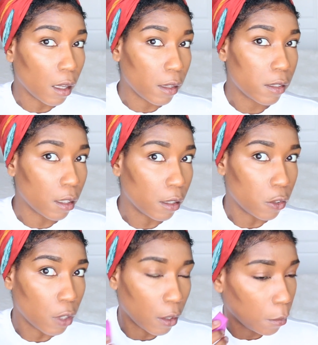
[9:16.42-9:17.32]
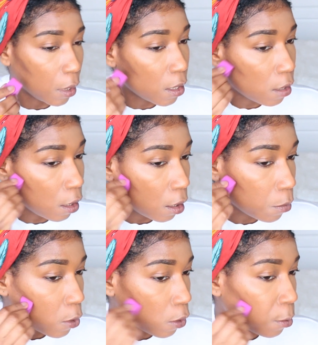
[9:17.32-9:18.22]
The sun is driving me insane.
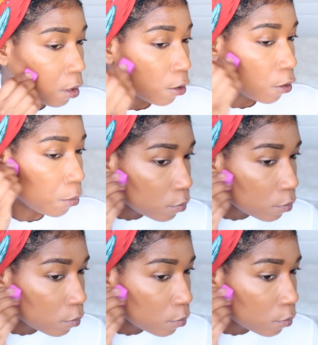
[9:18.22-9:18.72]
I'm so sorry.